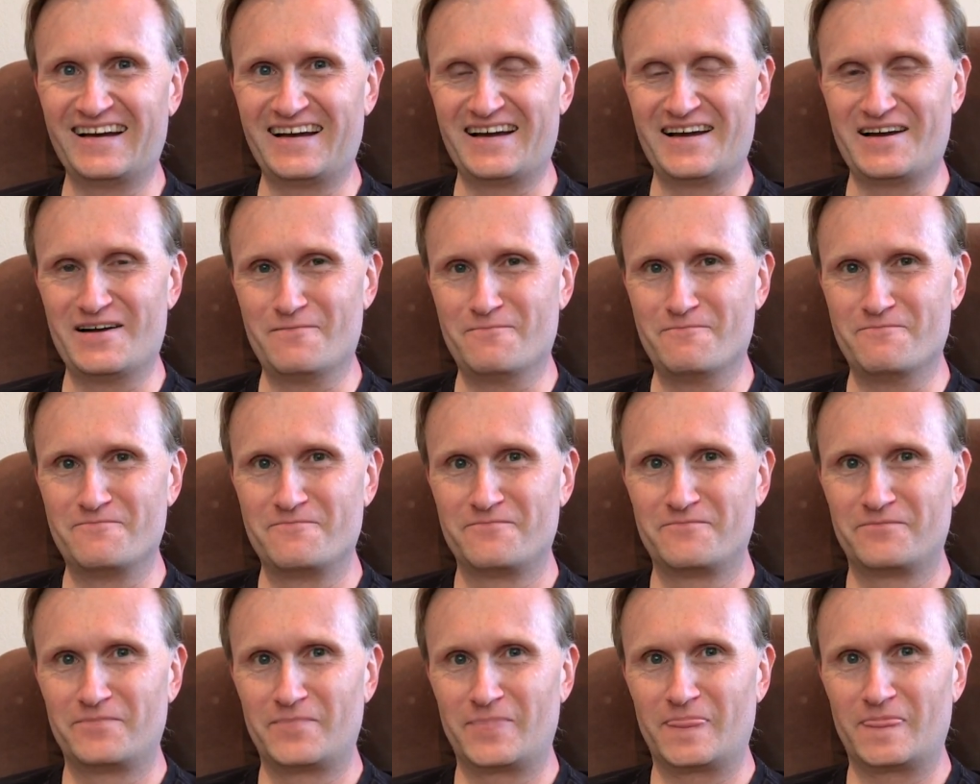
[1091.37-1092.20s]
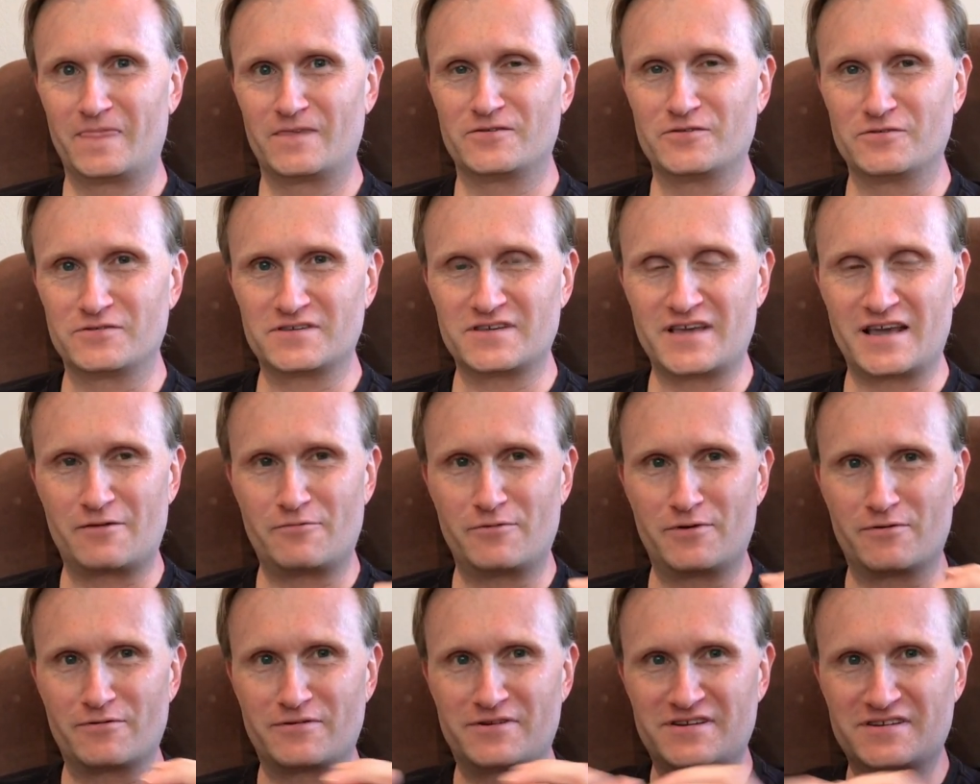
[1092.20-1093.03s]
um, so it's like
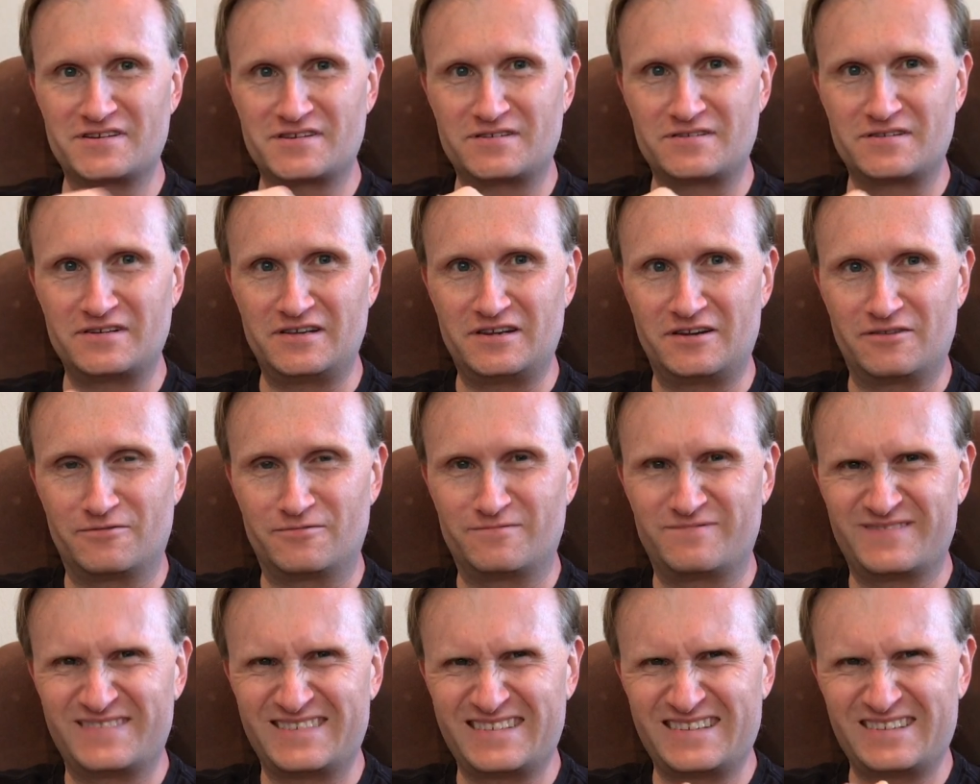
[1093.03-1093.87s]
we were just you know